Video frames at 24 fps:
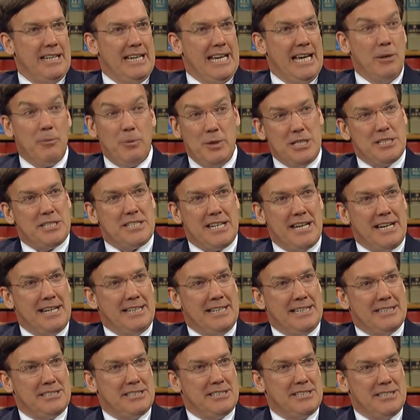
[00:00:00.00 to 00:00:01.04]
And we say
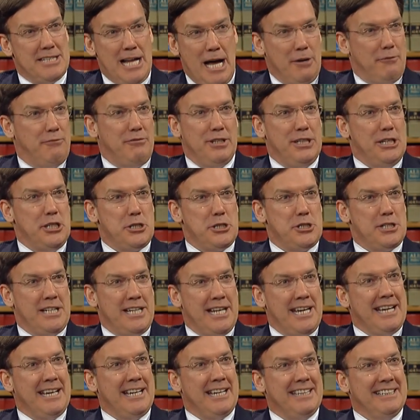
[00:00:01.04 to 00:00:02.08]
it's not finished
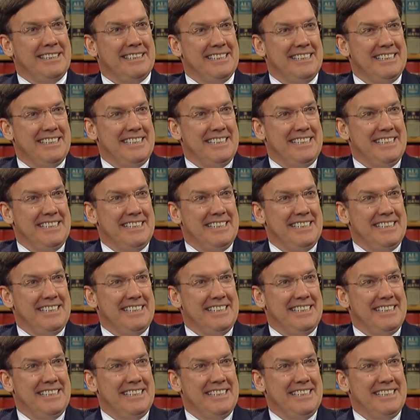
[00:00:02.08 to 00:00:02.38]
today.